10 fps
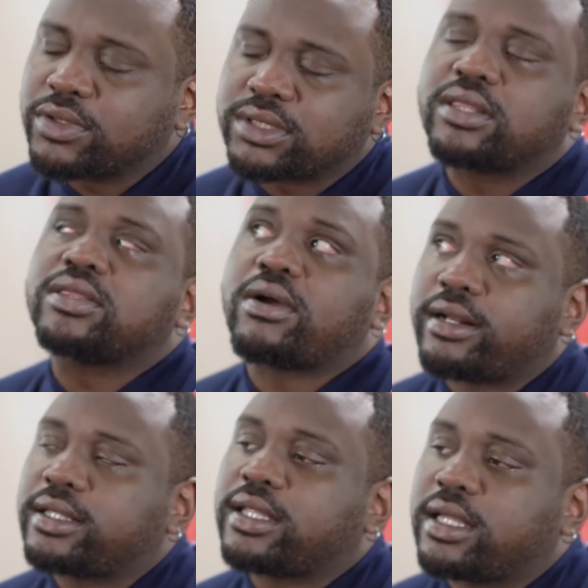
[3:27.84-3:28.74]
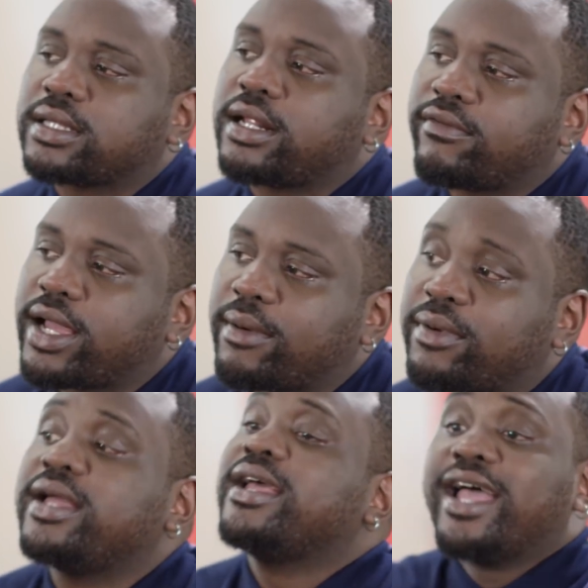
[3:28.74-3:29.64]
the most cathartic thing that ever
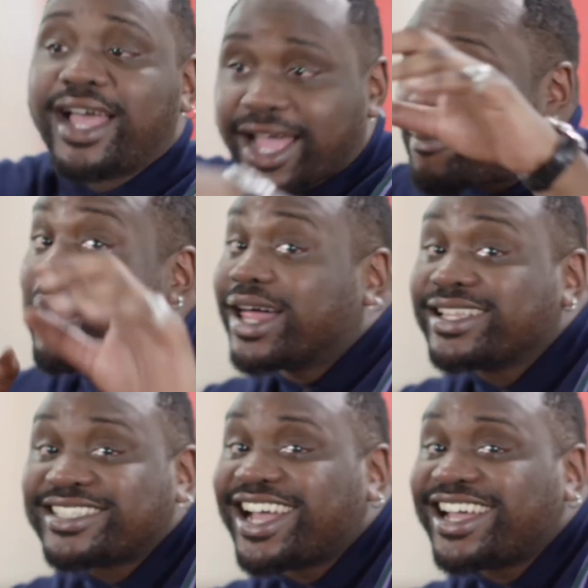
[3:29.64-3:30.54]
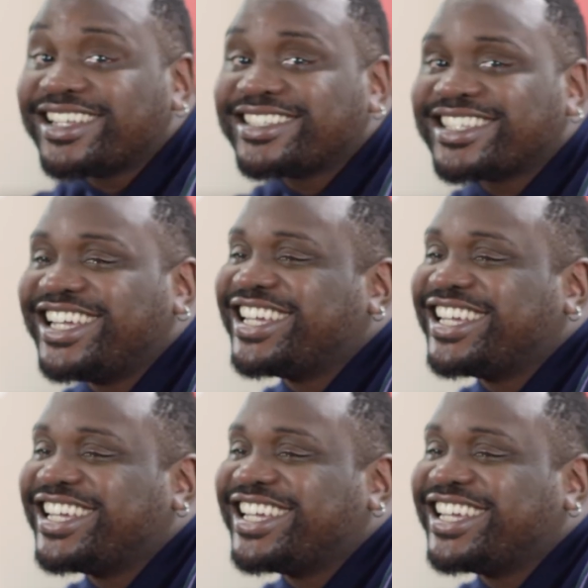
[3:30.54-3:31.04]
happened. Apologize.